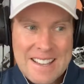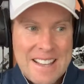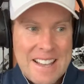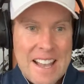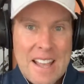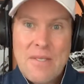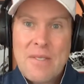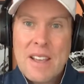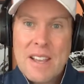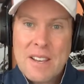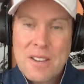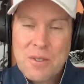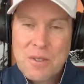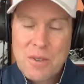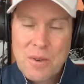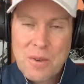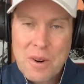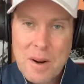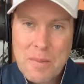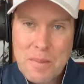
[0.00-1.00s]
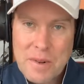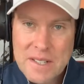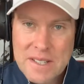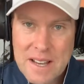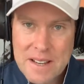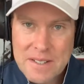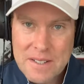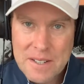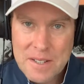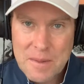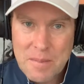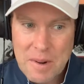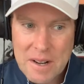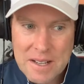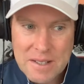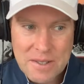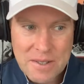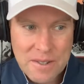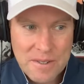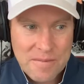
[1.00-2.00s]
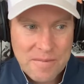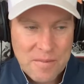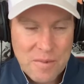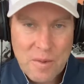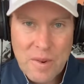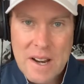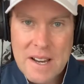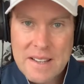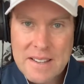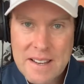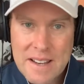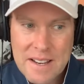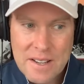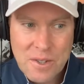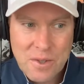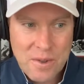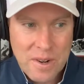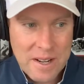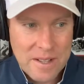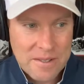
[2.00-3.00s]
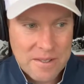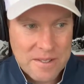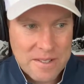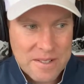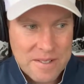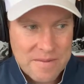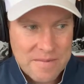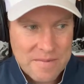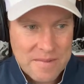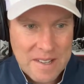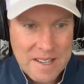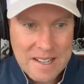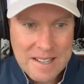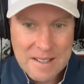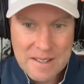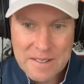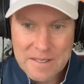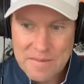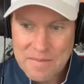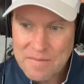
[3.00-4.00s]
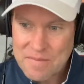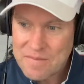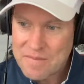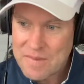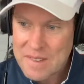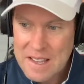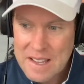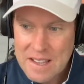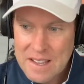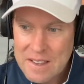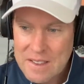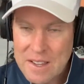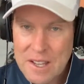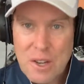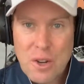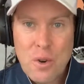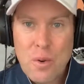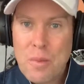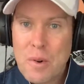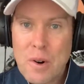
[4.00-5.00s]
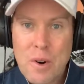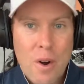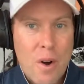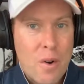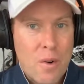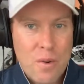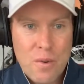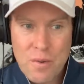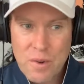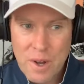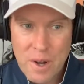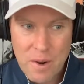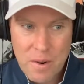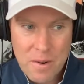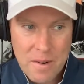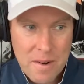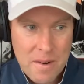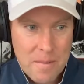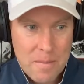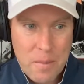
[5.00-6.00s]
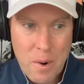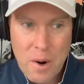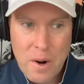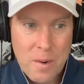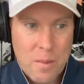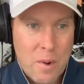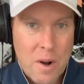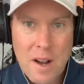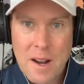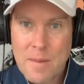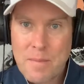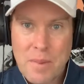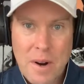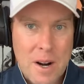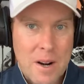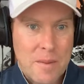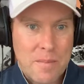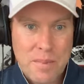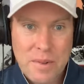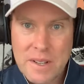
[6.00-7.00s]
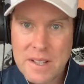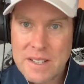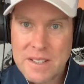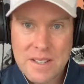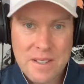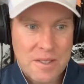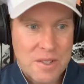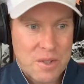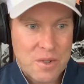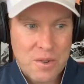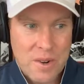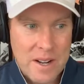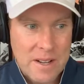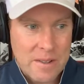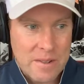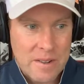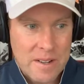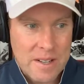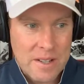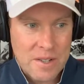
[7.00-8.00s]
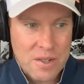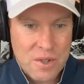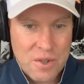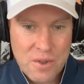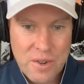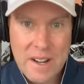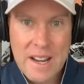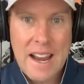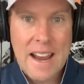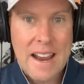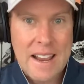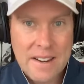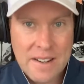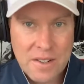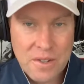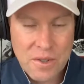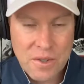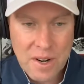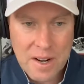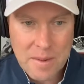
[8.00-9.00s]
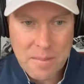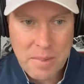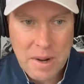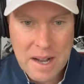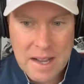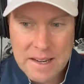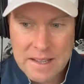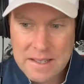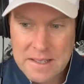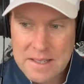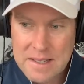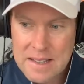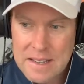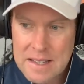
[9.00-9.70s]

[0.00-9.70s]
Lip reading: And thank you to our presenting sponsor, Great Dane Trailers, the numero uno, boardwalk, park place in the trailer industry and in truck bodies.